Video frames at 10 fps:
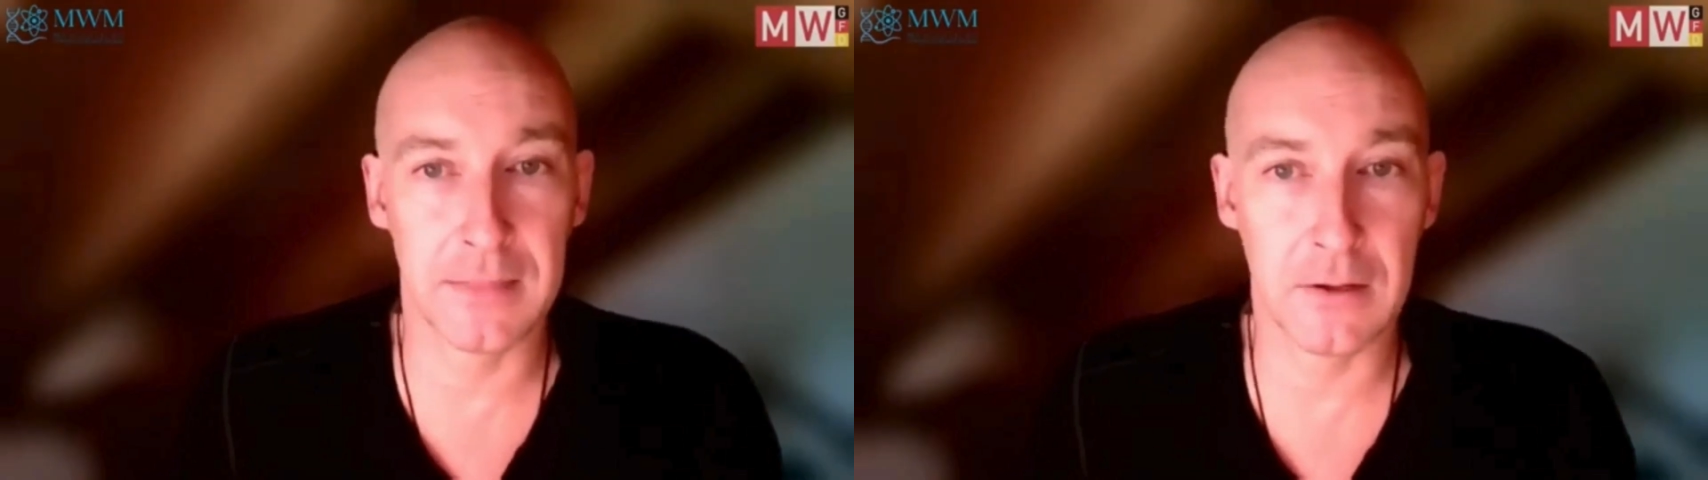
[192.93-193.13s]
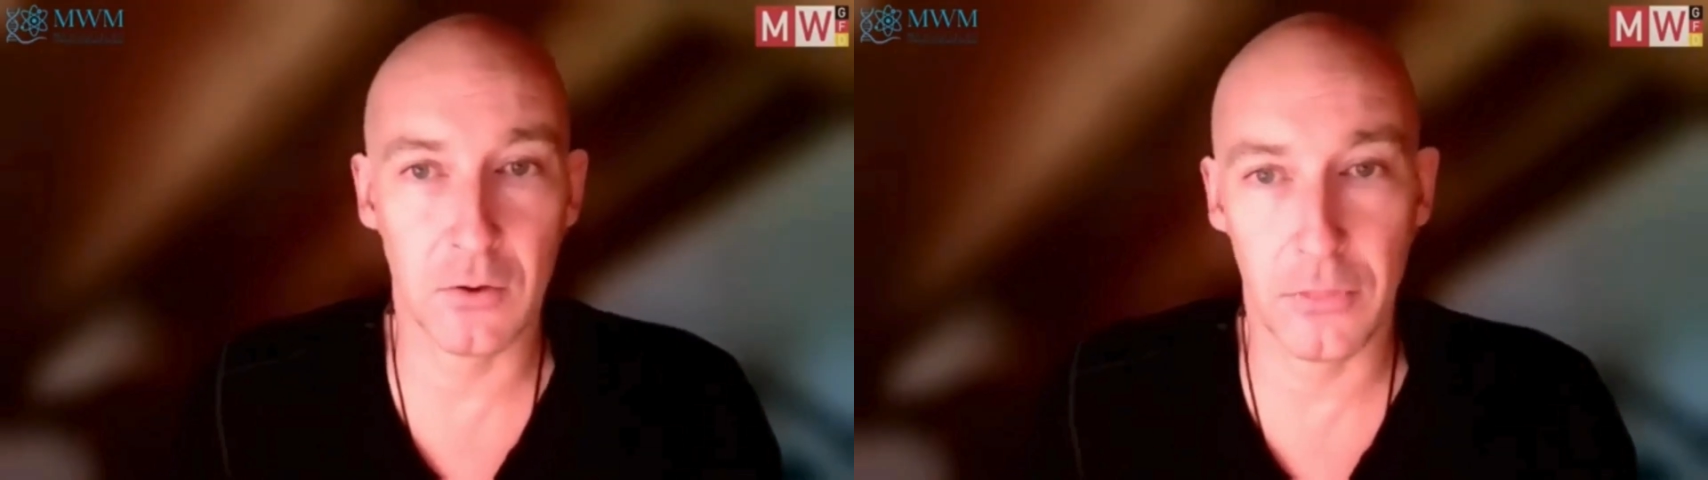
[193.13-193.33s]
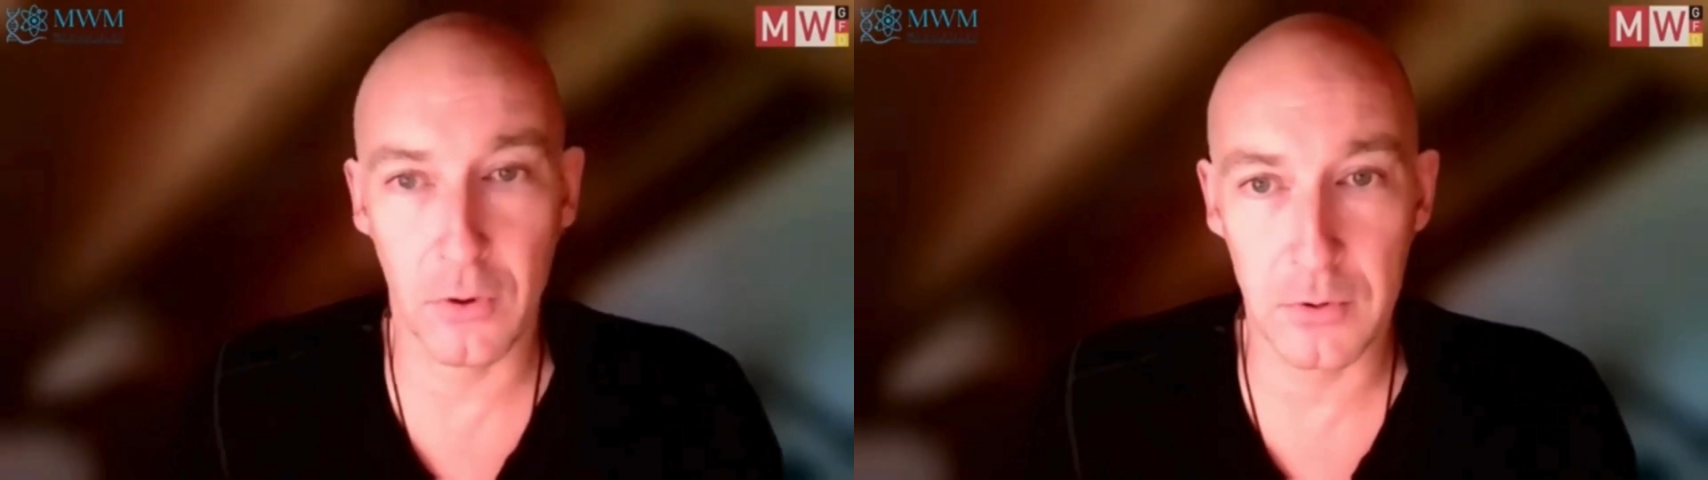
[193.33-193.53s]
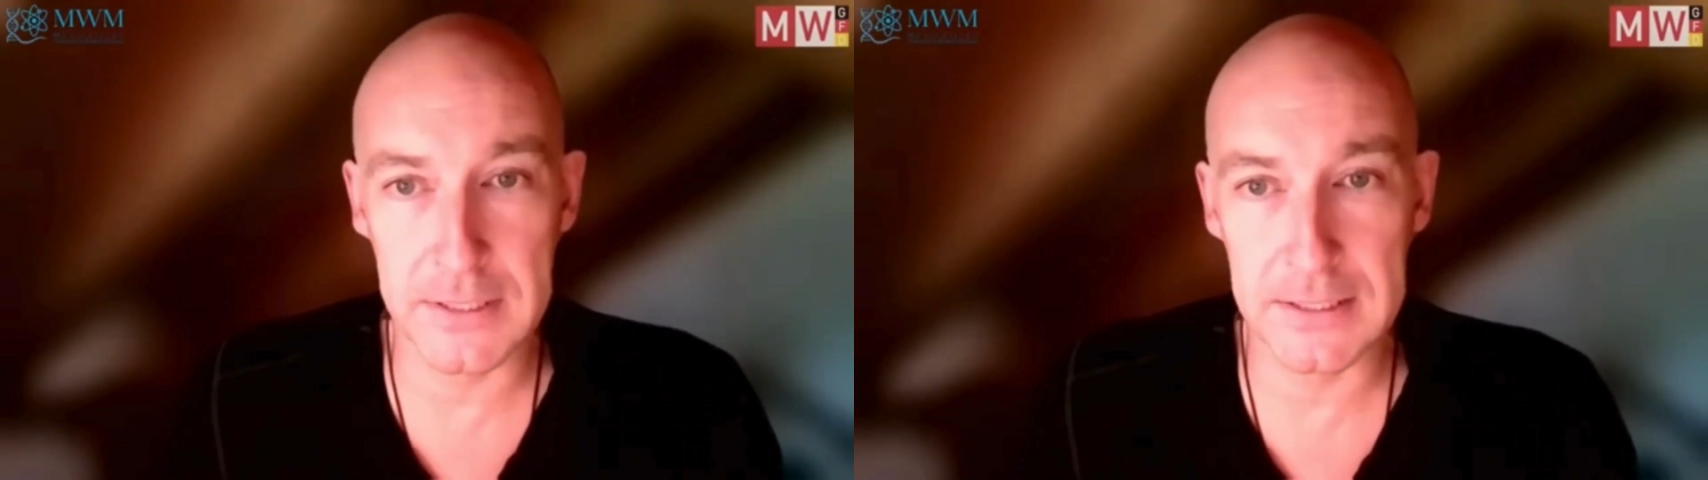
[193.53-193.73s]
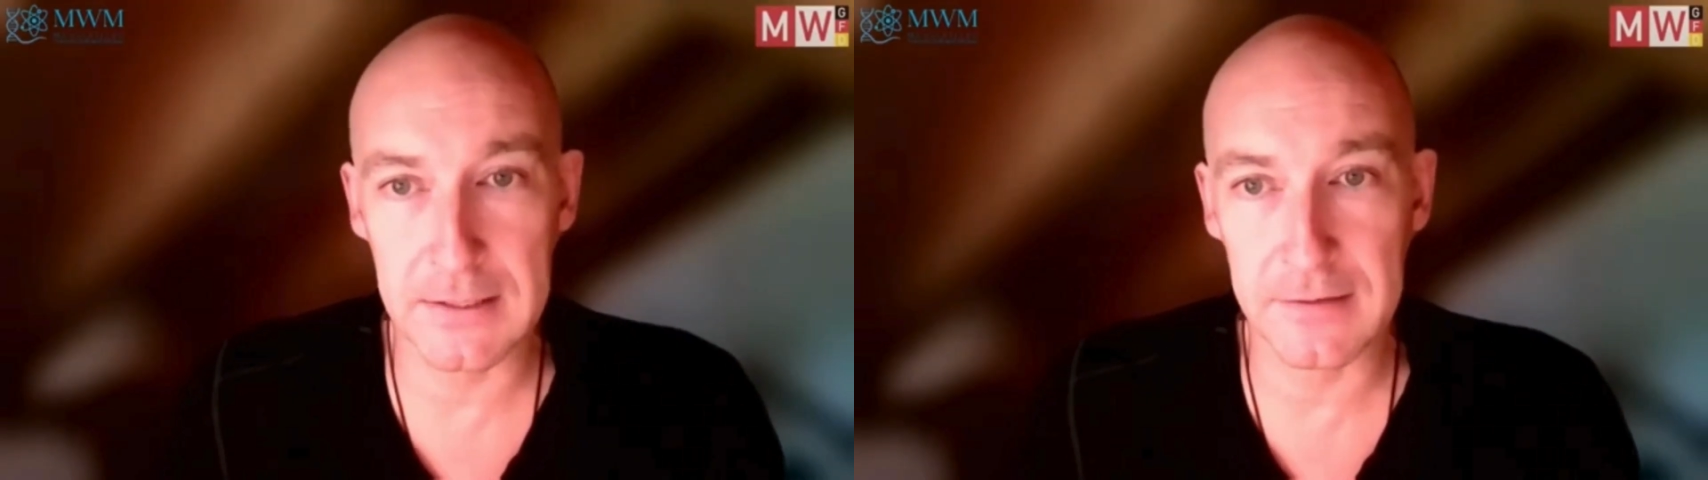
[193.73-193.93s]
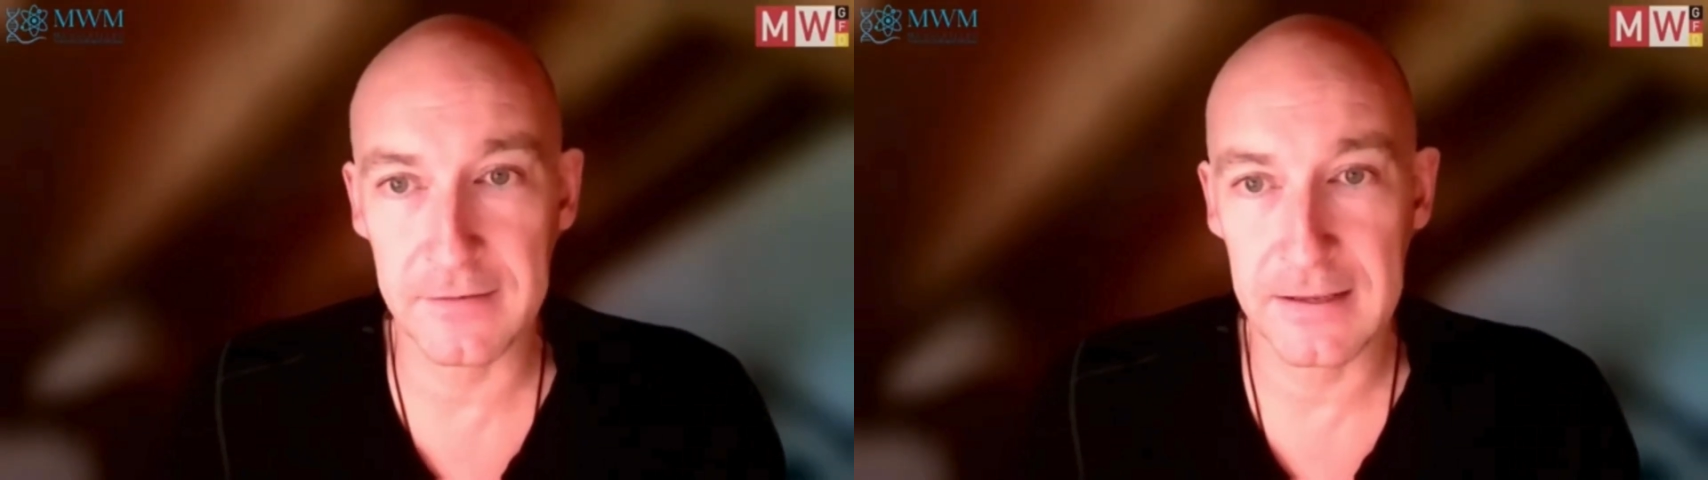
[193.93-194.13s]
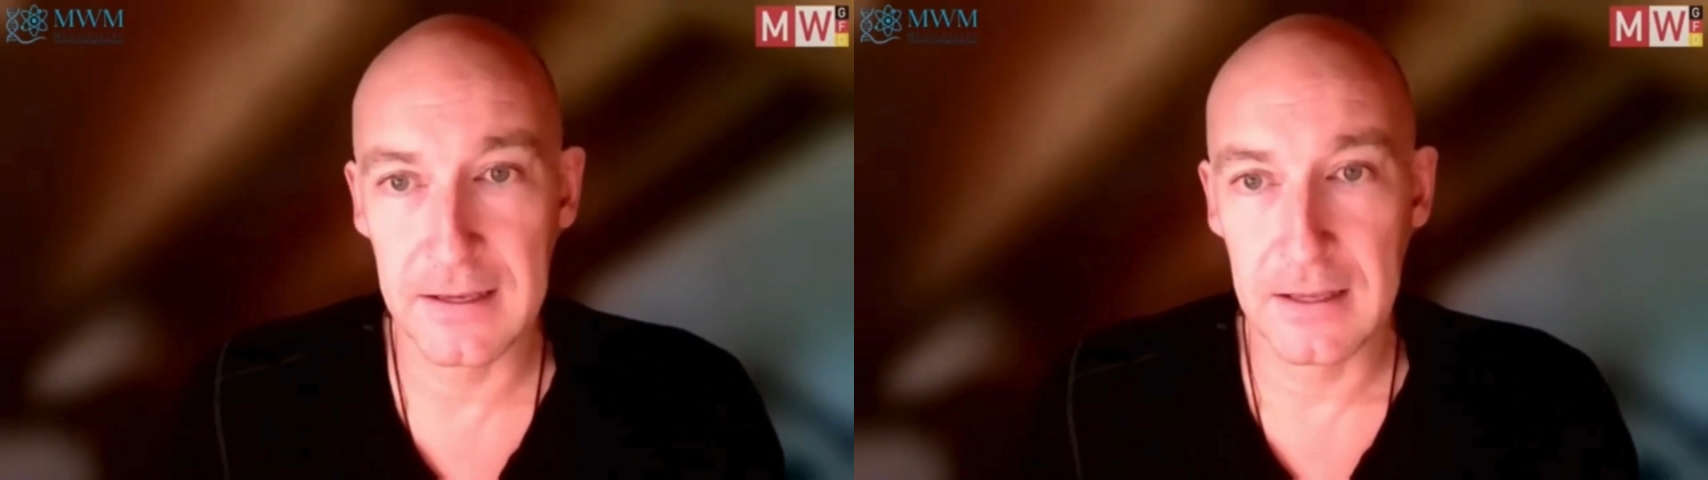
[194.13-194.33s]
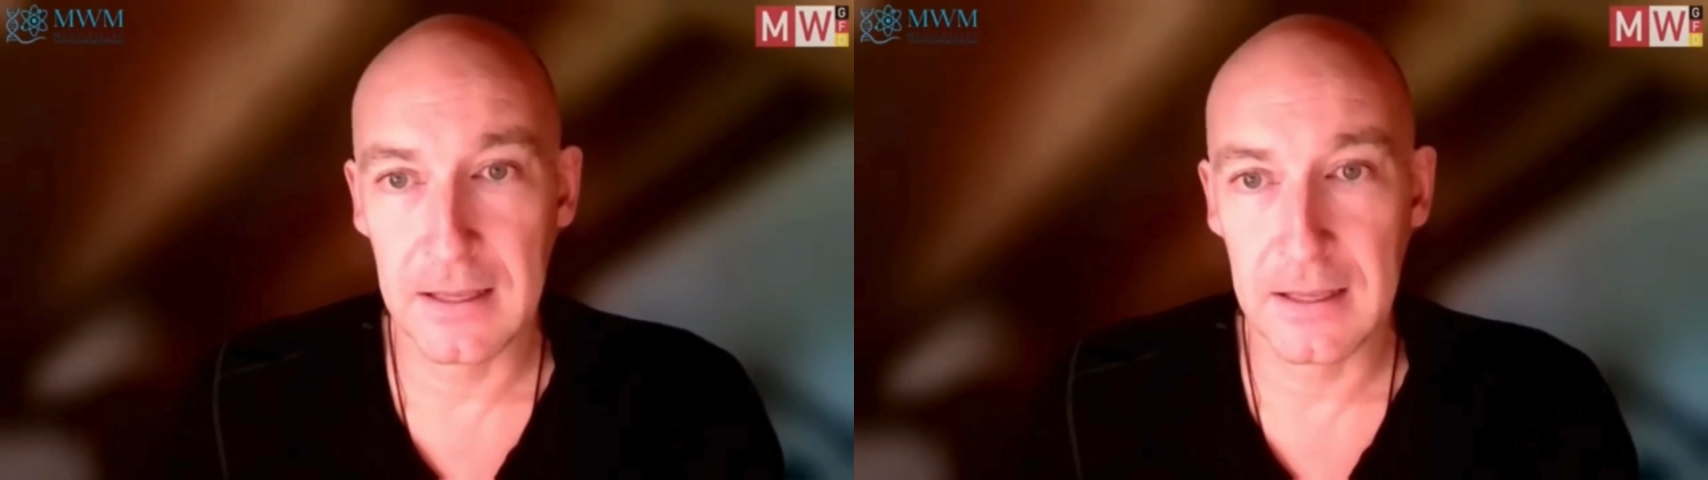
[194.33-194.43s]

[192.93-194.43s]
the authorities,